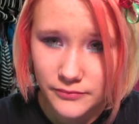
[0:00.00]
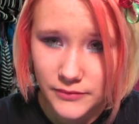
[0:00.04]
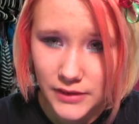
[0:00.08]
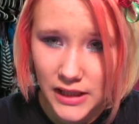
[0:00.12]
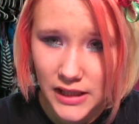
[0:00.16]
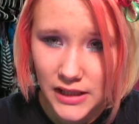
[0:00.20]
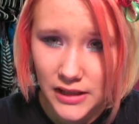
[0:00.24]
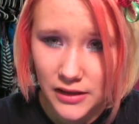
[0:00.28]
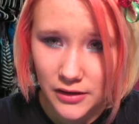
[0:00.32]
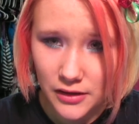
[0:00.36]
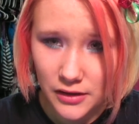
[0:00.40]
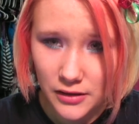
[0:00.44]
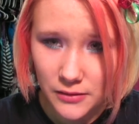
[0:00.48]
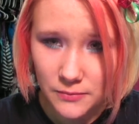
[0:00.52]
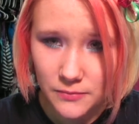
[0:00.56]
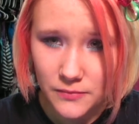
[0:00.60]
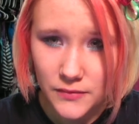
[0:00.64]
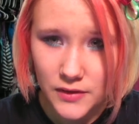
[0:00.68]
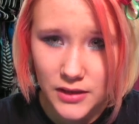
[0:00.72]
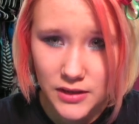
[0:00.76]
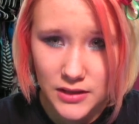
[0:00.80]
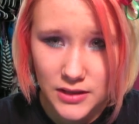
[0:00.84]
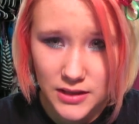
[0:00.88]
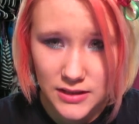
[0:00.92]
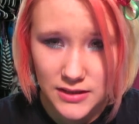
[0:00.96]
I don't know,
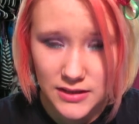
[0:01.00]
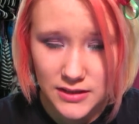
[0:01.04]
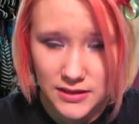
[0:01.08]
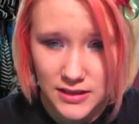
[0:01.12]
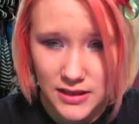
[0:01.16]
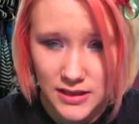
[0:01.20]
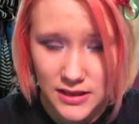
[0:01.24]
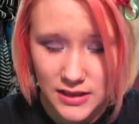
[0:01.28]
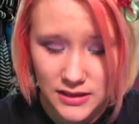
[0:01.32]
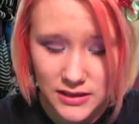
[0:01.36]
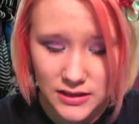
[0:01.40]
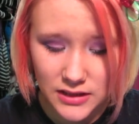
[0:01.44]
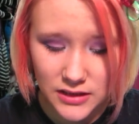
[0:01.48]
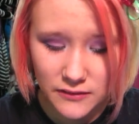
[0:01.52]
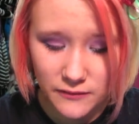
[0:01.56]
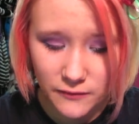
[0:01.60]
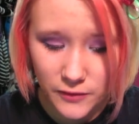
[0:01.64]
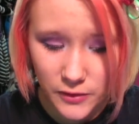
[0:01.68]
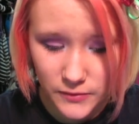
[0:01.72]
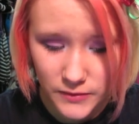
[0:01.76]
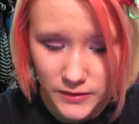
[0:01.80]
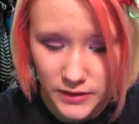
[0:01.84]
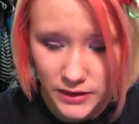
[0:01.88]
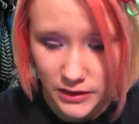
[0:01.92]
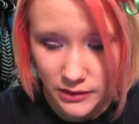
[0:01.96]
because see, it's
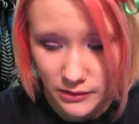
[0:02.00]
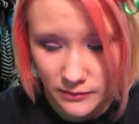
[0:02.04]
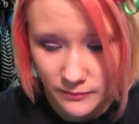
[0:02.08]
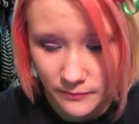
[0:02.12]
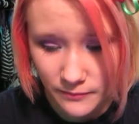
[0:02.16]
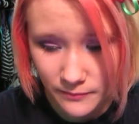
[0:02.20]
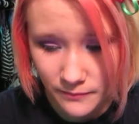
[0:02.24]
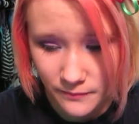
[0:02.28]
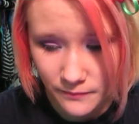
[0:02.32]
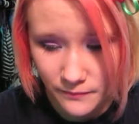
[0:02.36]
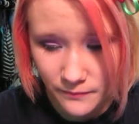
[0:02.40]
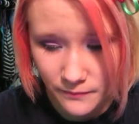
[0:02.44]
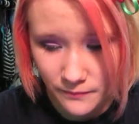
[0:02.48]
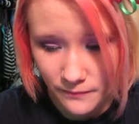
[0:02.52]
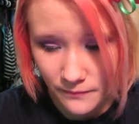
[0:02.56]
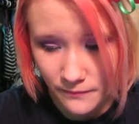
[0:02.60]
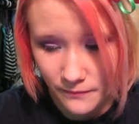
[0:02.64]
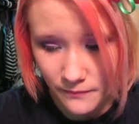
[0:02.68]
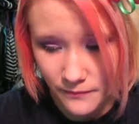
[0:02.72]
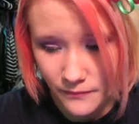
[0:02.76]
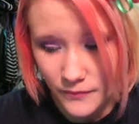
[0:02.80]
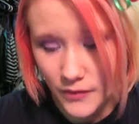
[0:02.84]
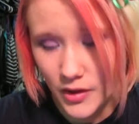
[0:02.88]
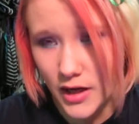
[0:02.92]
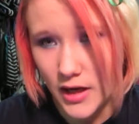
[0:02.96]
confusing.
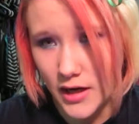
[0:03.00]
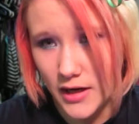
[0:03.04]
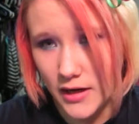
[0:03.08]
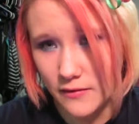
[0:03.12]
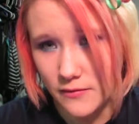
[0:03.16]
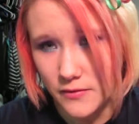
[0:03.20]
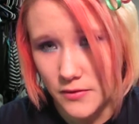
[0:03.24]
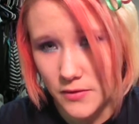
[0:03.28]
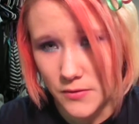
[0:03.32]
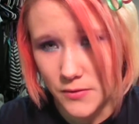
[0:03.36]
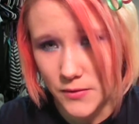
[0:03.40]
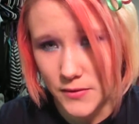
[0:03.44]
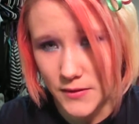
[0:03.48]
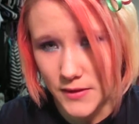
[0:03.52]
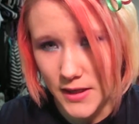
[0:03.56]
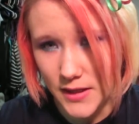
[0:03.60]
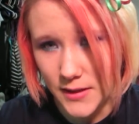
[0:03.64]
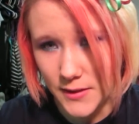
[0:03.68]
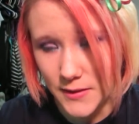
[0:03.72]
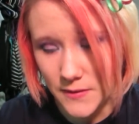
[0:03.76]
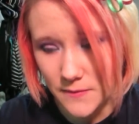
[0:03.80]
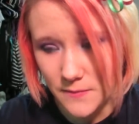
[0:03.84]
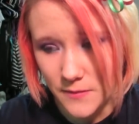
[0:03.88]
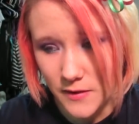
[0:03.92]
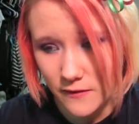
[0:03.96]
I have two
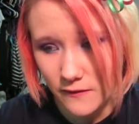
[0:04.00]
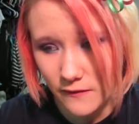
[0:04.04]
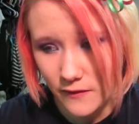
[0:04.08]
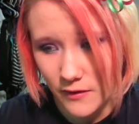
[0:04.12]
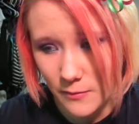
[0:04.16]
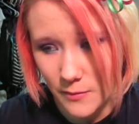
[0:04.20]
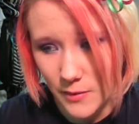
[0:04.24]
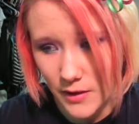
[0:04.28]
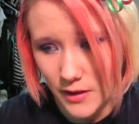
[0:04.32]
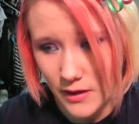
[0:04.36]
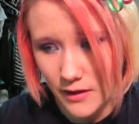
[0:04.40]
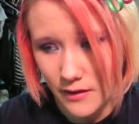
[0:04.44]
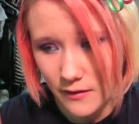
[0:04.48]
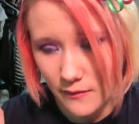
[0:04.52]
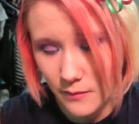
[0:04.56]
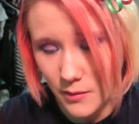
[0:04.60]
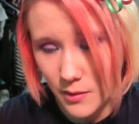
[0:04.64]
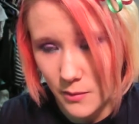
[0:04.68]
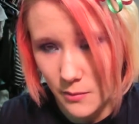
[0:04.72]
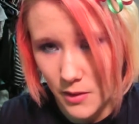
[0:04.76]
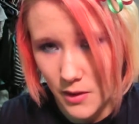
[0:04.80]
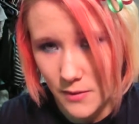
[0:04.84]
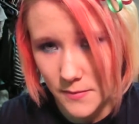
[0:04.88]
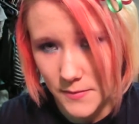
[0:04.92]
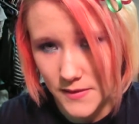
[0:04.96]
sides of my family. I have my
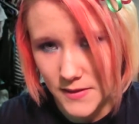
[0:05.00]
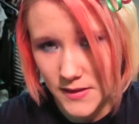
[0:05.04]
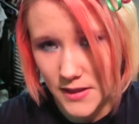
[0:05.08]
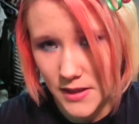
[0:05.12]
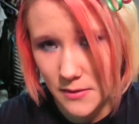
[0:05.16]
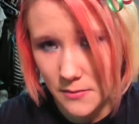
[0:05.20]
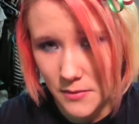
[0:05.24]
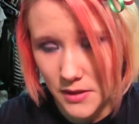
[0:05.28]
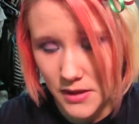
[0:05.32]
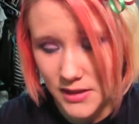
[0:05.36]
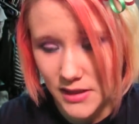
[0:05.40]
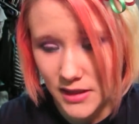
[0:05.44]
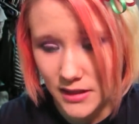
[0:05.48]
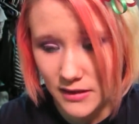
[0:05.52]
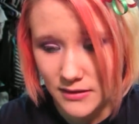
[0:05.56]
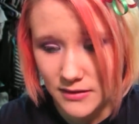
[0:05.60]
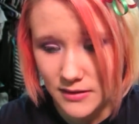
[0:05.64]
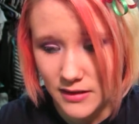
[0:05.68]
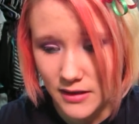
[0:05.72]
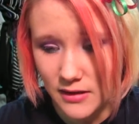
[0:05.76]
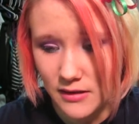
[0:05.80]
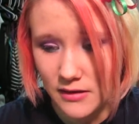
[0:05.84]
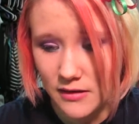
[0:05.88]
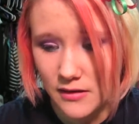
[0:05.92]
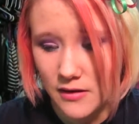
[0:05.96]
mom's side and my dad's
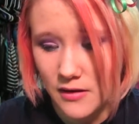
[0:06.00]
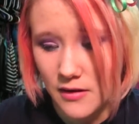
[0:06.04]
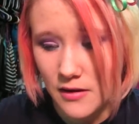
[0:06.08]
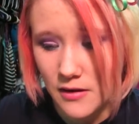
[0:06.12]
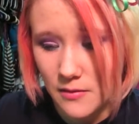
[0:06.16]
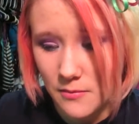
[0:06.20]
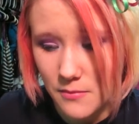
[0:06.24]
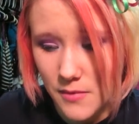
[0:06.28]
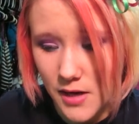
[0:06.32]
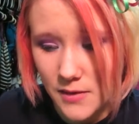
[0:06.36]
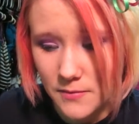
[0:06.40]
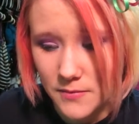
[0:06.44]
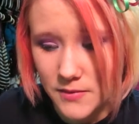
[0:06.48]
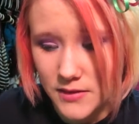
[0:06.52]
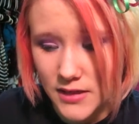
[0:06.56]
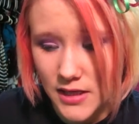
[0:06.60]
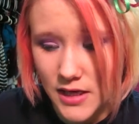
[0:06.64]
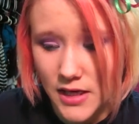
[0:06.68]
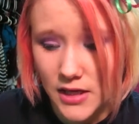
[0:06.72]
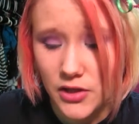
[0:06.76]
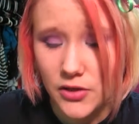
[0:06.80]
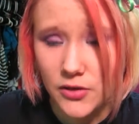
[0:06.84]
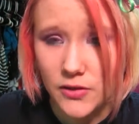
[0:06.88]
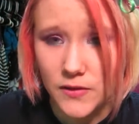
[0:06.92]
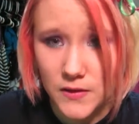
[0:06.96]
side. Mom's
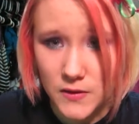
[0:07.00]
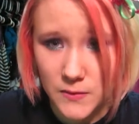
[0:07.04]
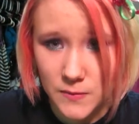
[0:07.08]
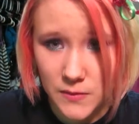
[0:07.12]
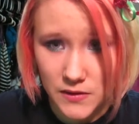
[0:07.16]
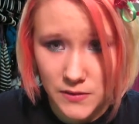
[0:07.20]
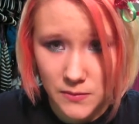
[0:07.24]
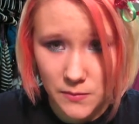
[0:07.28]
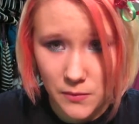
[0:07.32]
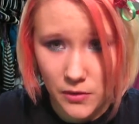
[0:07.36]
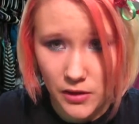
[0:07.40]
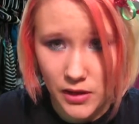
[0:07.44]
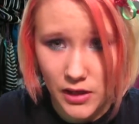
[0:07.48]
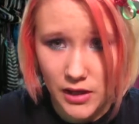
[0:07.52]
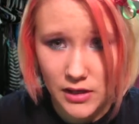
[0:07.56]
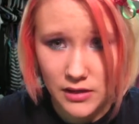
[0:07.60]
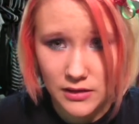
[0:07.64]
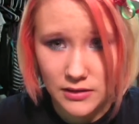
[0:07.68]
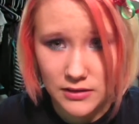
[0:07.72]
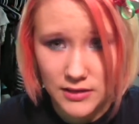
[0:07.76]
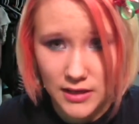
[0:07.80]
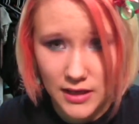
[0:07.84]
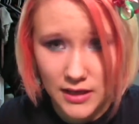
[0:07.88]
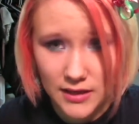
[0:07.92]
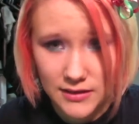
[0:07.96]
side, Christmas morning.
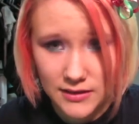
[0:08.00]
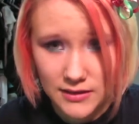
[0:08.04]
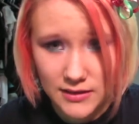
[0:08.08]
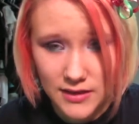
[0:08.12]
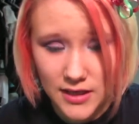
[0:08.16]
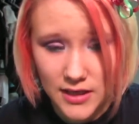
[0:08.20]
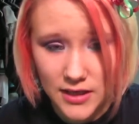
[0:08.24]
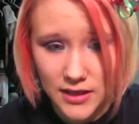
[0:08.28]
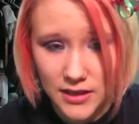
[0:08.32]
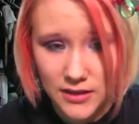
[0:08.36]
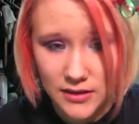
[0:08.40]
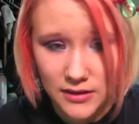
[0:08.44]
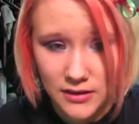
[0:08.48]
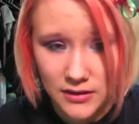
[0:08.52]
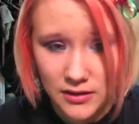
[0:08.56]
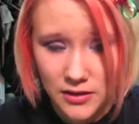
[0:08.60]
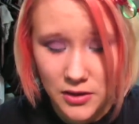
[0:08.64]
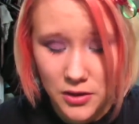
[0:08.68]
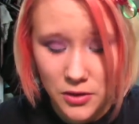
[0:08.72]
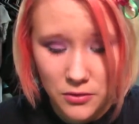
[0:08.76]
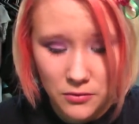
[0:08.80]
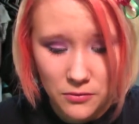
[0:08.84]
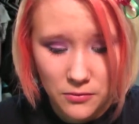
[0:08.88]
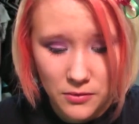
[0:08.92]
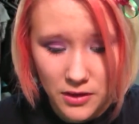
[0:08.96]
Dad's side,
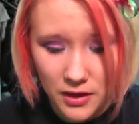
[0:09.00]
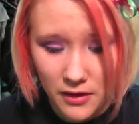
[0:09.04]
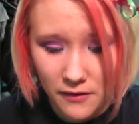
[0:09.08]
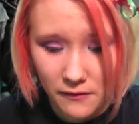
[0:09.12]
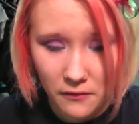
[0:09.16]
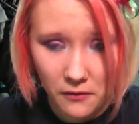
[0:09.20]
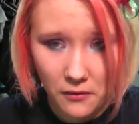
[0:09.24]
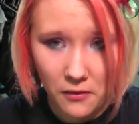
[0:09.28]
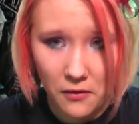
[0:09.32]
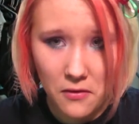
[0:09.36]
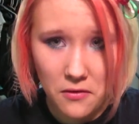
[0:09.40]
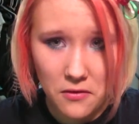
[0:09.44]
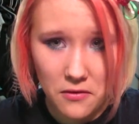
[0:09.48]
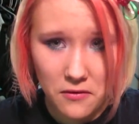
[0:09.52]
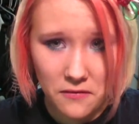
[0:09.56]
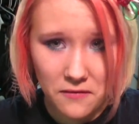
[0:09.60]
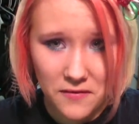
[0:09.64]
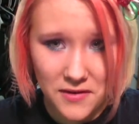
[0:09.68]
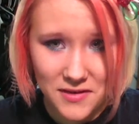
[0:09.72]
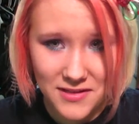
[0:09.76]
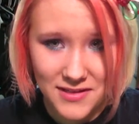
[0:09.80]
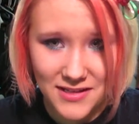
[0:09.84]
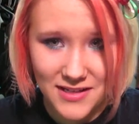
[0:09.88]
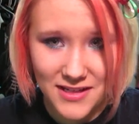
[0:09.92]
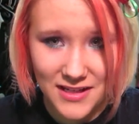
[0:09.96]
whenever all of
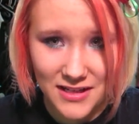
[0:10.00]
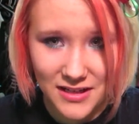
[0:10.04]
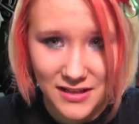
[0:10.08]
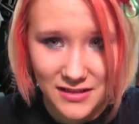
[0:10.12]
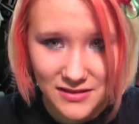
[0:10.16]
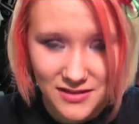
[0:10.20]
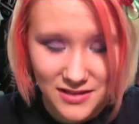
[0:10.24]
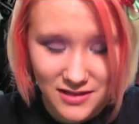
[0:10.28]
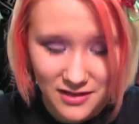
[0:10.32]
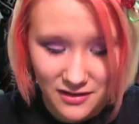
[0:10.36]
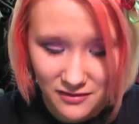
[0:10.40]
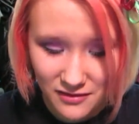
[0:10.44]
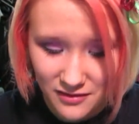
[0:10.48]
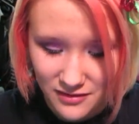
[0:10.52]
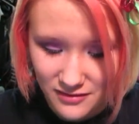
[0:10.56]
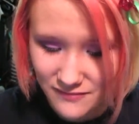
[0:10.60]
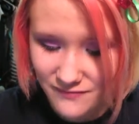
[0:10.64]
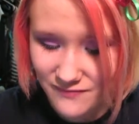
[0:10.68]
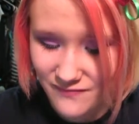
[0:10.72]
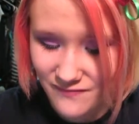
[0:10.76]
us can get together.